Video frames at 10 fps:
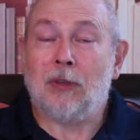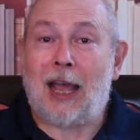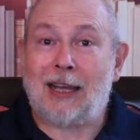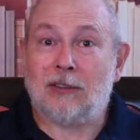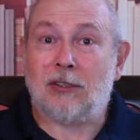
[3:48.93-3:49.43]

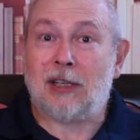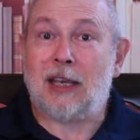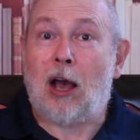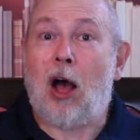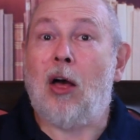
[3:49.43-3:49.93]
and
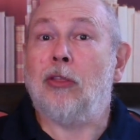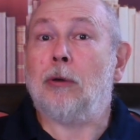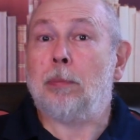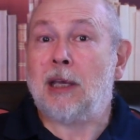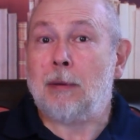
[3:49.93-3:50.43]
see
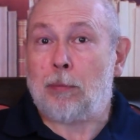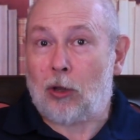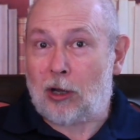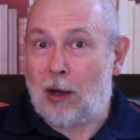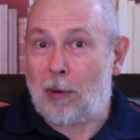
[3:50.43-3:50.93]
other
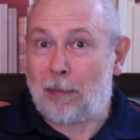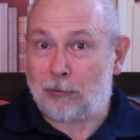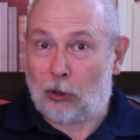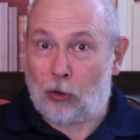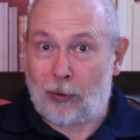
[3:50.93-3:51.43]
people come up
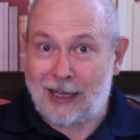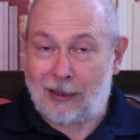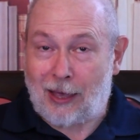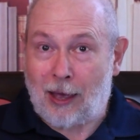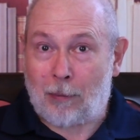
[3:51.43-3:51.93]
to
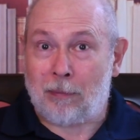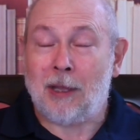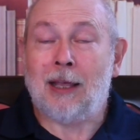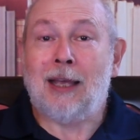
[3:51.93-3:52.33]
greet them